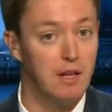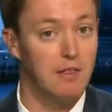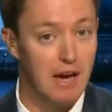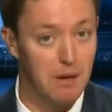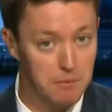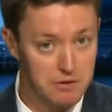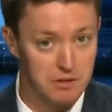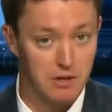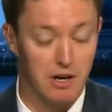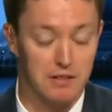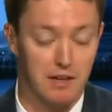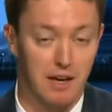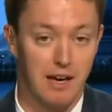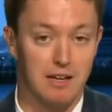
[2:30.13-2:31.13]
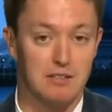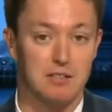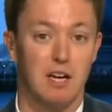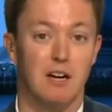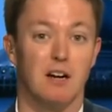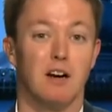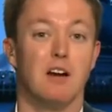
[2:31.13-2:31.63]
That was not the case
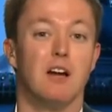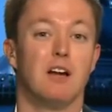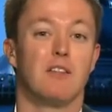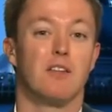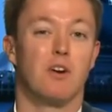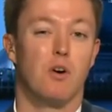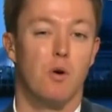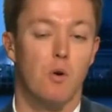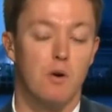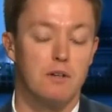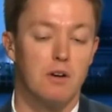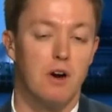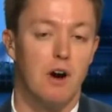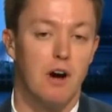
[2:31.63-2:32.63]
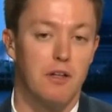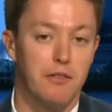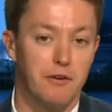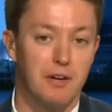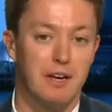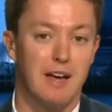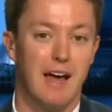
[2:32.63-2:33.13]
here. The court
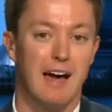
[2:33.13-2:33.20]
authored it